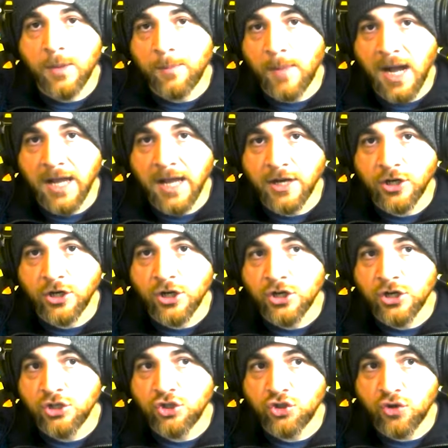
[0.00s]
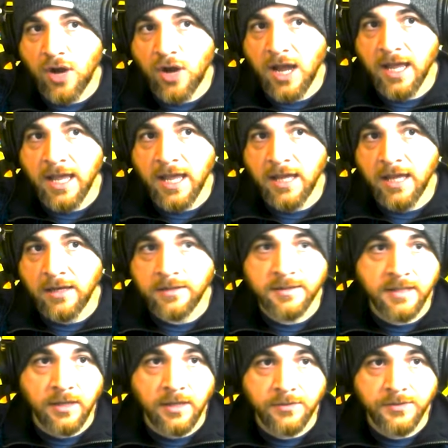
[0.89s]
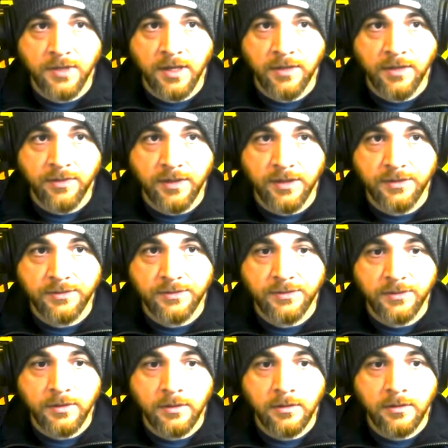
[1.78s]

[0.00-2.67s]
minor triad. It sounds like this.